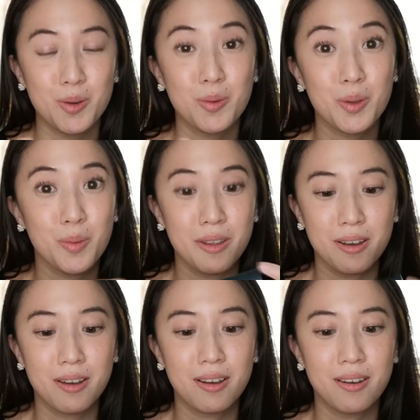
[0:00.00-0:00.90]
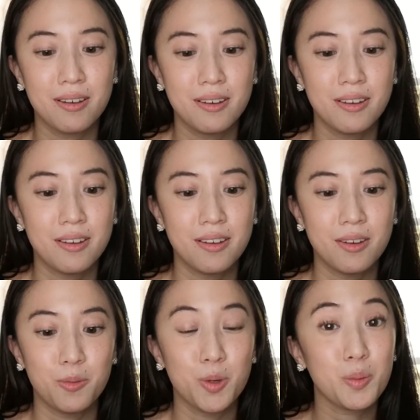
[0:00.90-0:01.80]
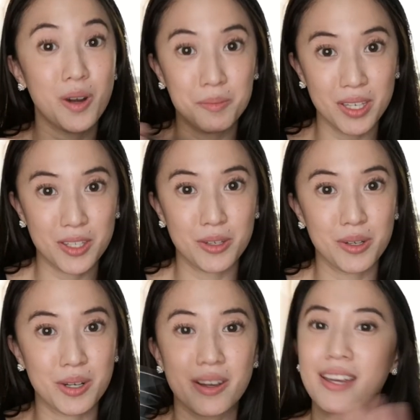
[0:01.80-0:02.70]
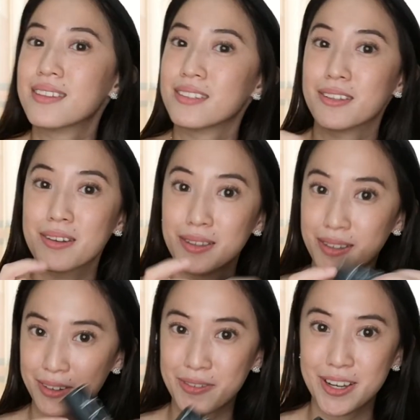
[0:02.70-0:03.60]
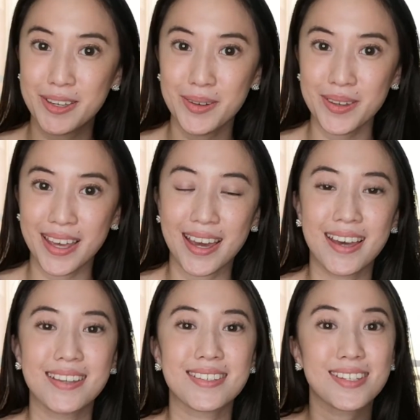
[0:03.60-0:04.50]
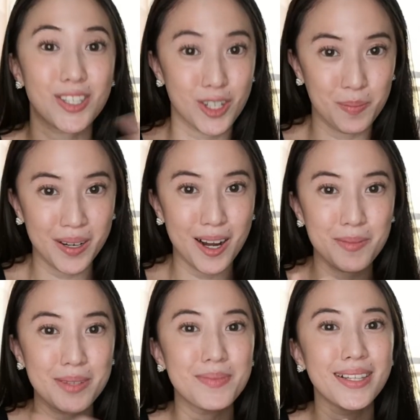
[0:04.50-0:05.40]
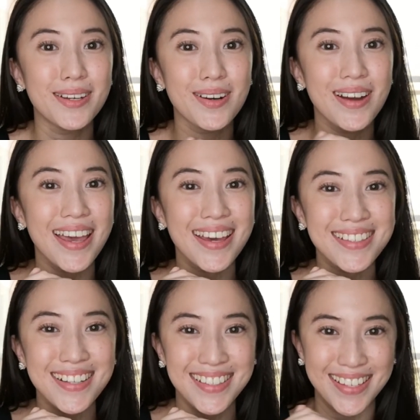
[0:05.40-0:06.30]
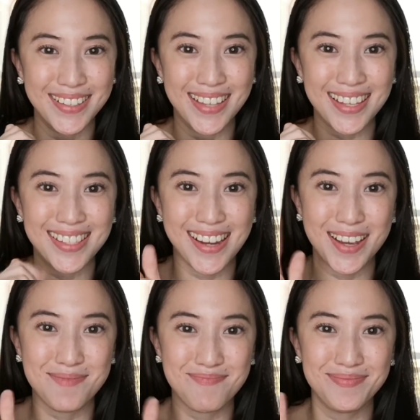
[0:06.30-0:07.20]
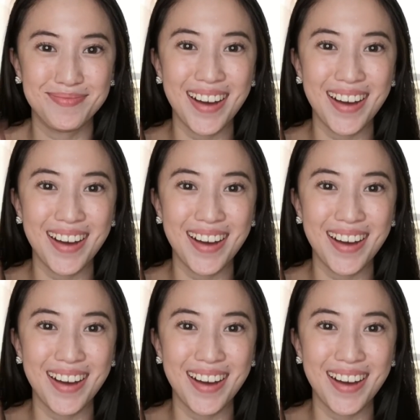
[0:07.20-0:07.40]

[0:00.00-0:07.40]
would want me to create another look for you, then just drop a comment below, and I'll see you next time.